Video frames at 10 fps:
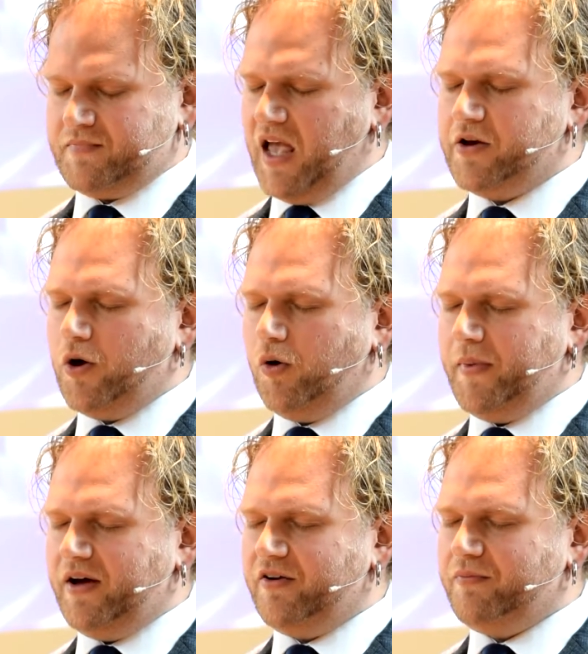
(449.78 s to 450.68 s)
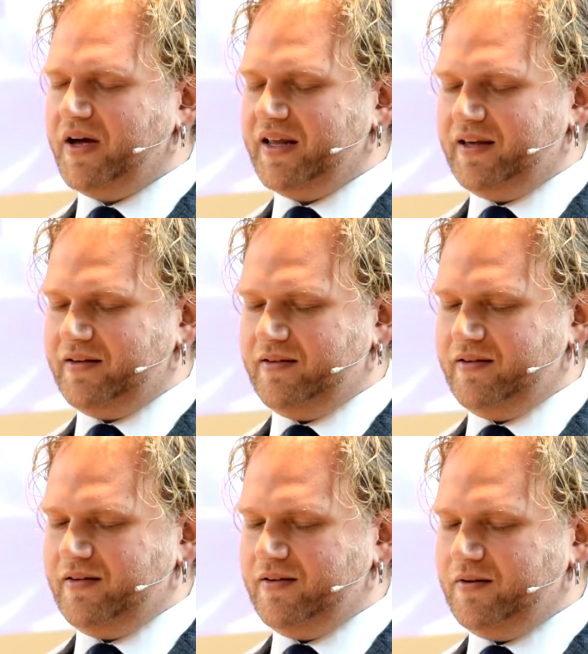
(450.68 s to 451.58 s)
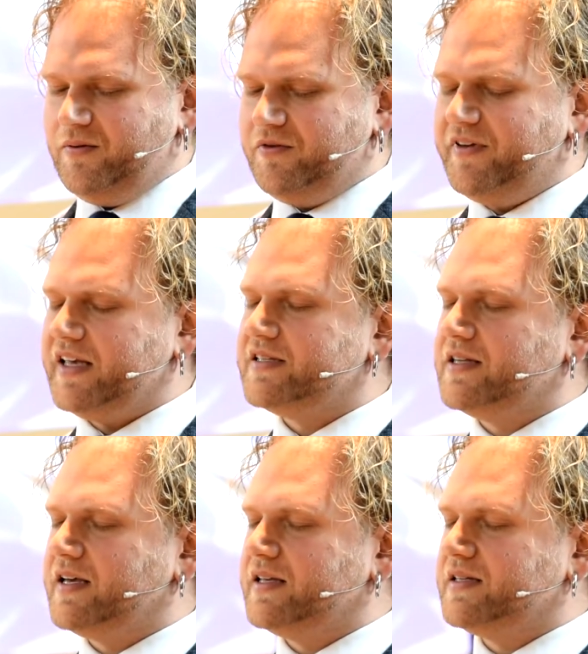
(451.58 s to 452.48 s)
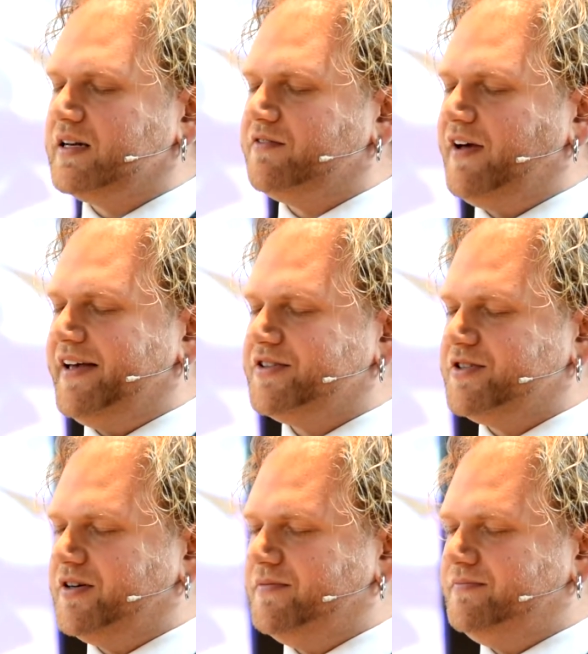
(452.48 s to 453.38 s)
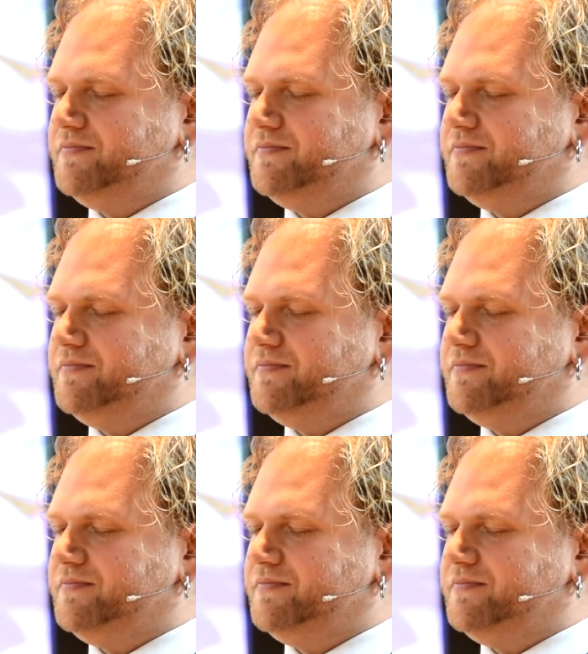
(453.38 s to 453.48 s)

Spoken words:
And no amount of money will fix things any faster.